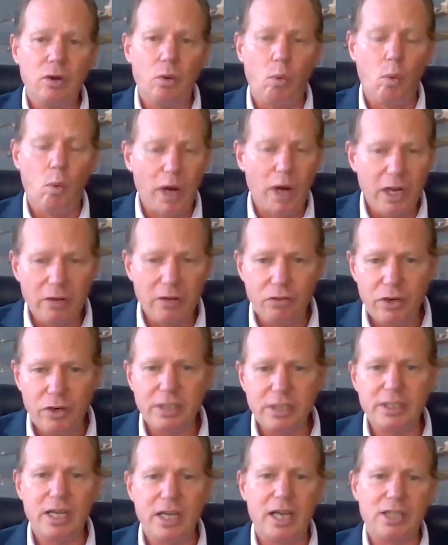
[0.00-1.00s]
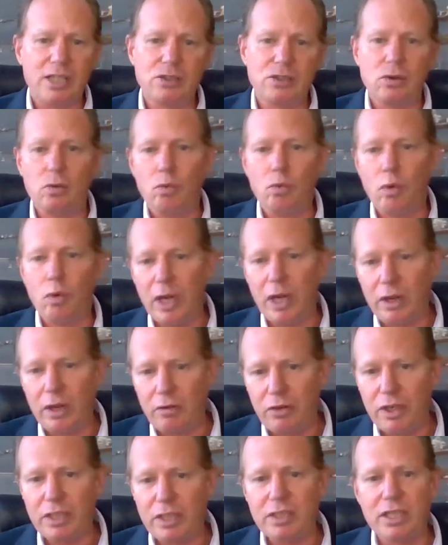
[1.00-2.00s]
whatever it does,
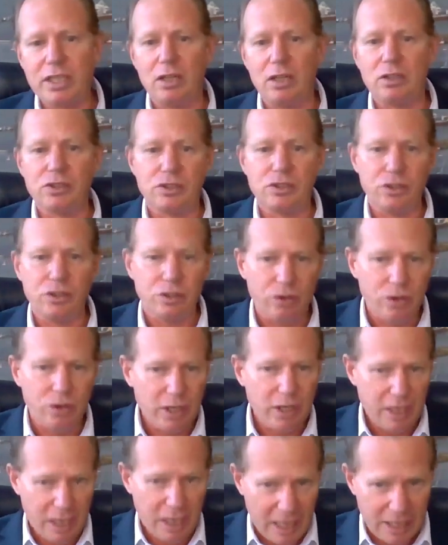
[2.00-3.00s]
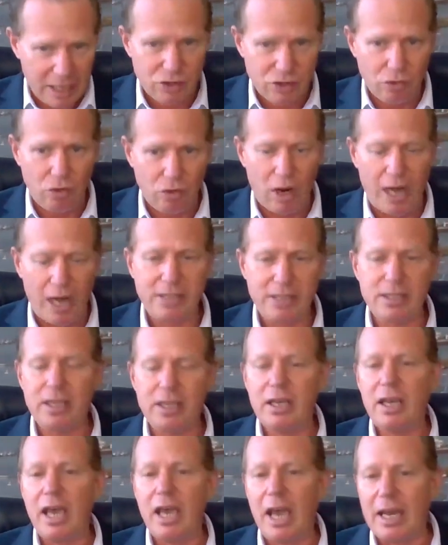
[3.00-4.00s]
whatever it tells you, it's right.
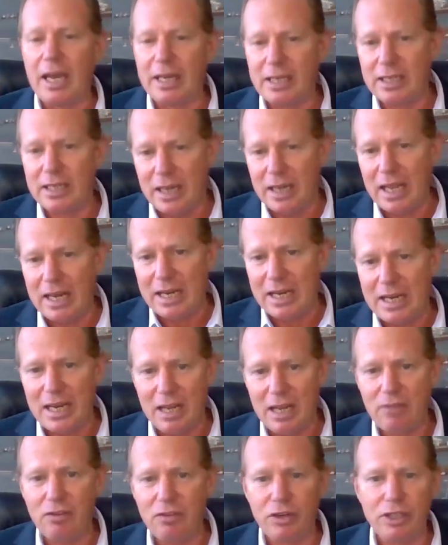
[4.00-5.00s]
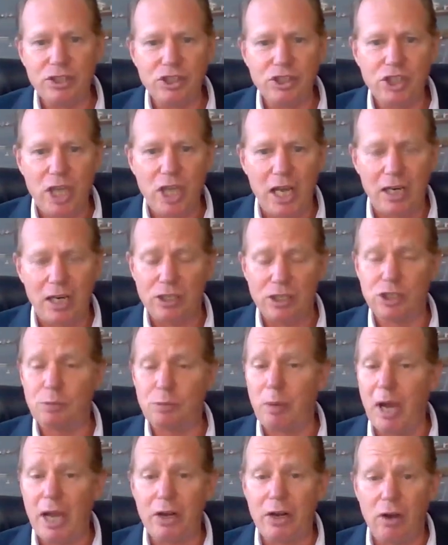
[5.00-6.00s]
And it never is
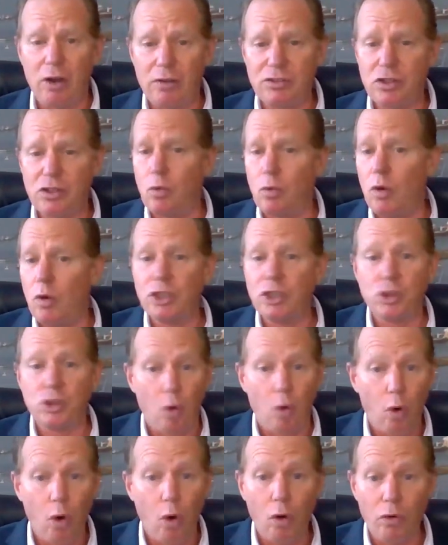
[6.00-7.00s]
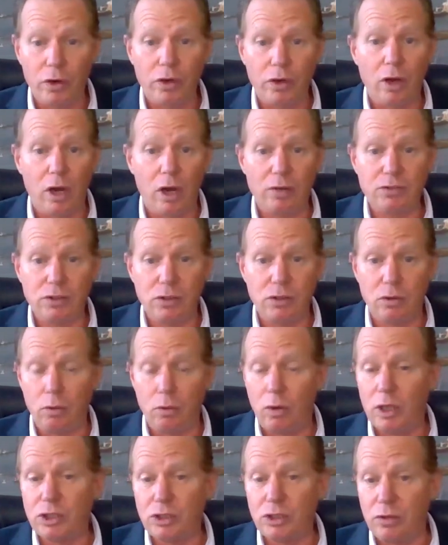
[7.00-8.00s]
challenged by an officer of the watch or an officer of
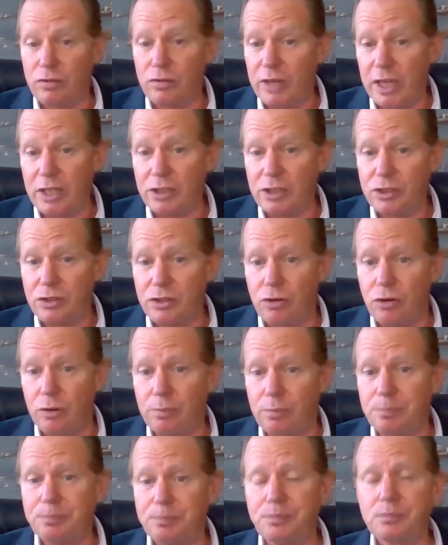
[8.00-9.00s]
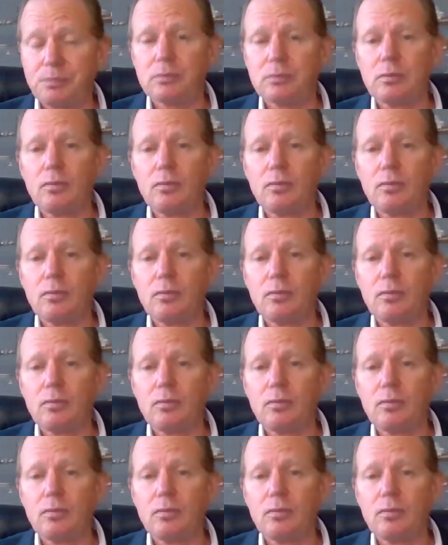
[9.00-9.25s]
the watch of an engine room.